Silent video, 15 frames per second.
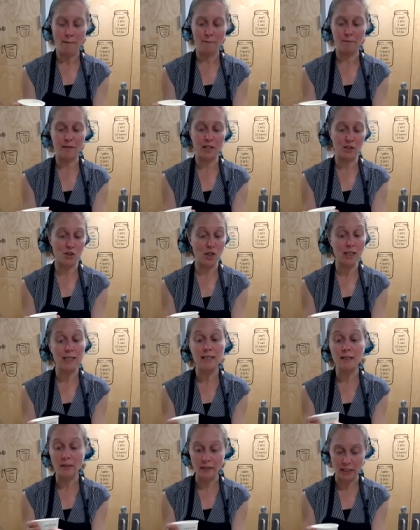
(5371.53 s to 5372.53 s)
is just
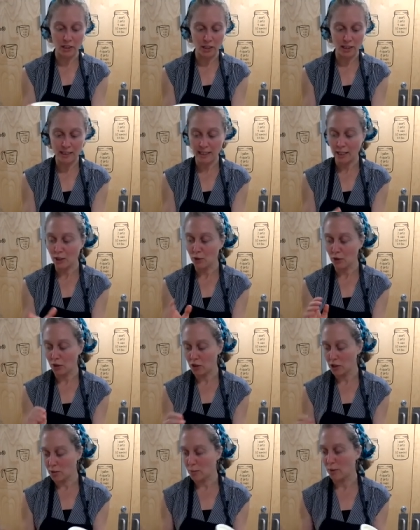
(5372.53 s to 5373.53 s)
delicious, and you could
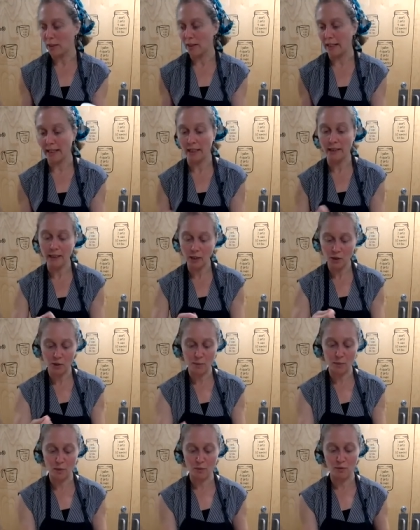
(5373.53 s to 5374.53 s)
just put like a little
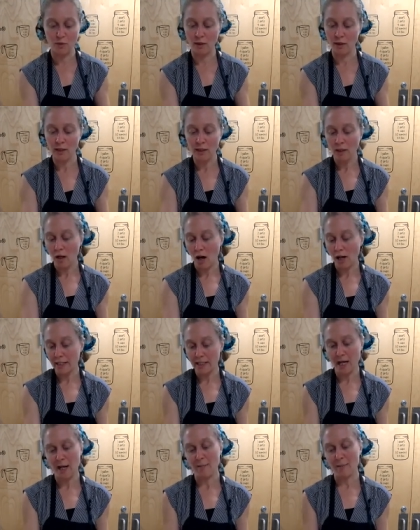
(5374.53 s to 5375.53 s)
spoonful on
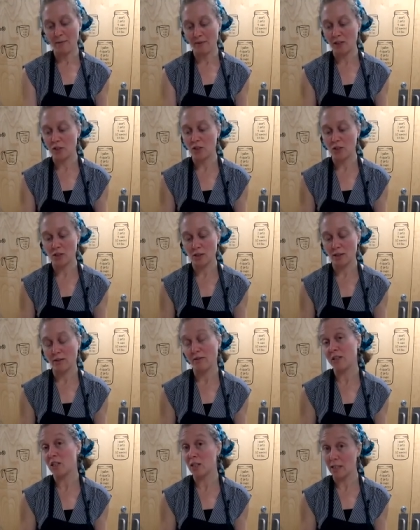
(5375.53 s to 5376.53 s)
top of each
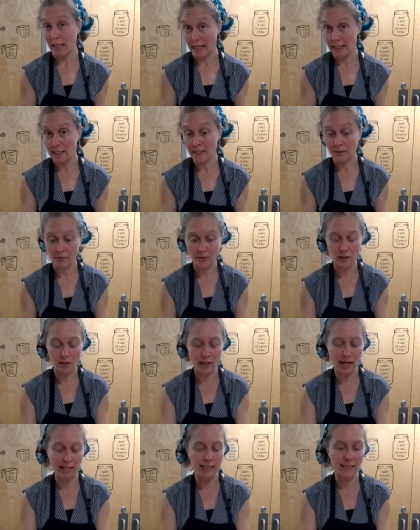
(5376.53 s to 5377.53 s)
slice for your
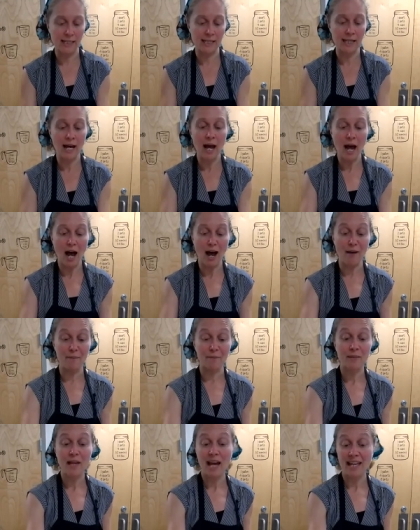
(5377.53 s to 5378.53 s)
guests.
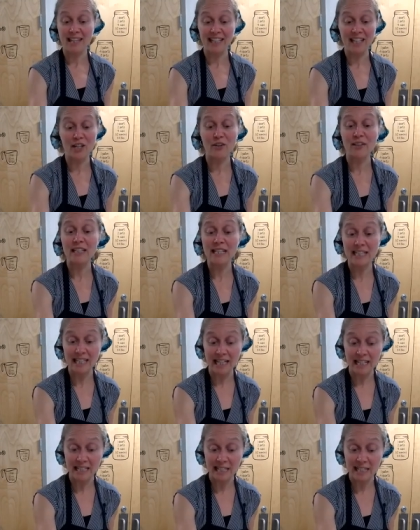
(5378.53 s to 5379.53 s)
I think here in the
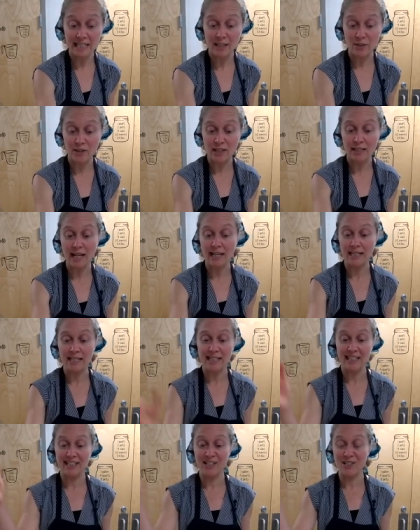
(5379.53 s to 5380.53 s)
States, there's a
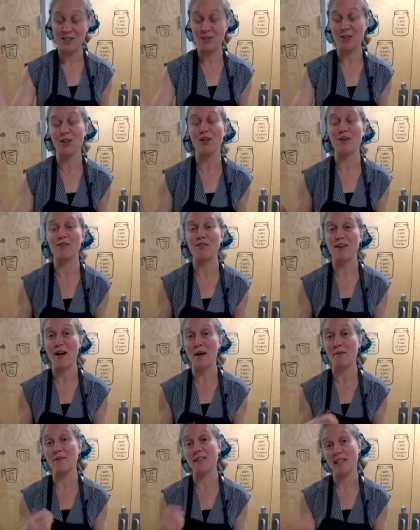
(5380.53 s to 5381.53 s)
tendency to serve
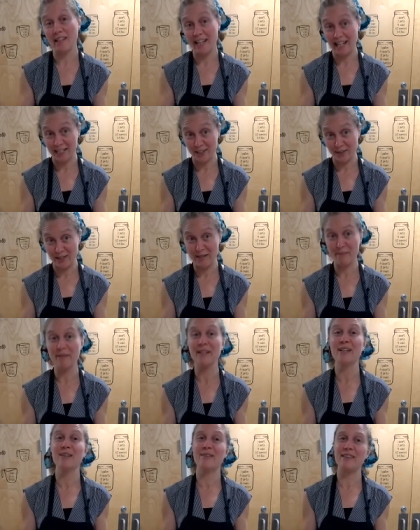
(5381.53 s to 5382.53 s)
vanilla ice cream
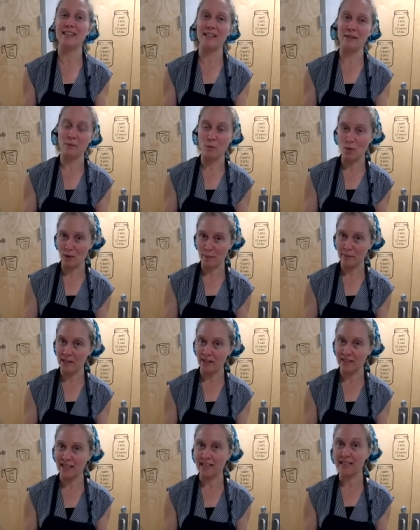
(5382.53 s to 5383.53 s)
with a warm
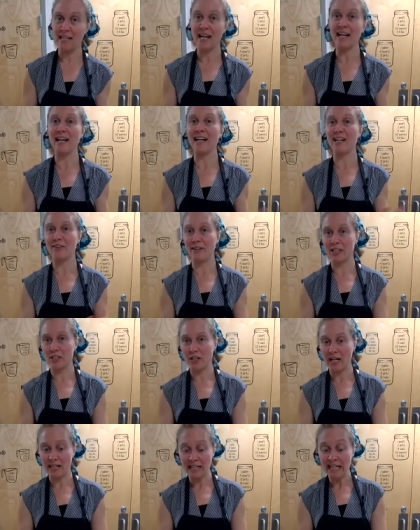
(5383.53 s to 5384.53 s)
tarte tatin at a
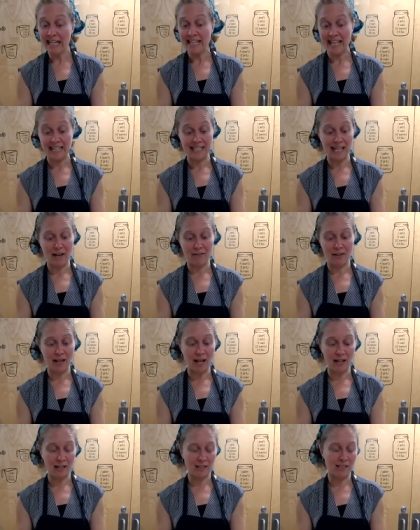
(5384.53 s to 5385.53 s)
restaurant. That's
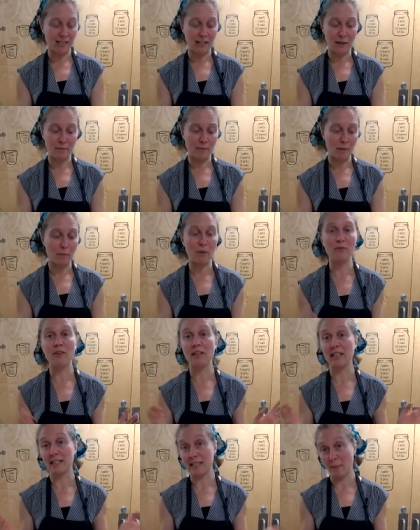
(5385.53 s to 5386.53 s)
actually a
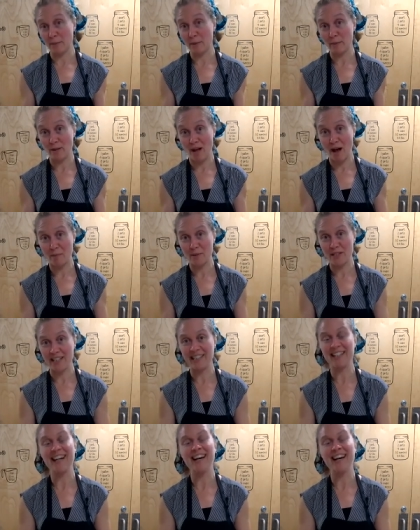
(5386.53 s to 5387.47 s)
perfectly acceptable option,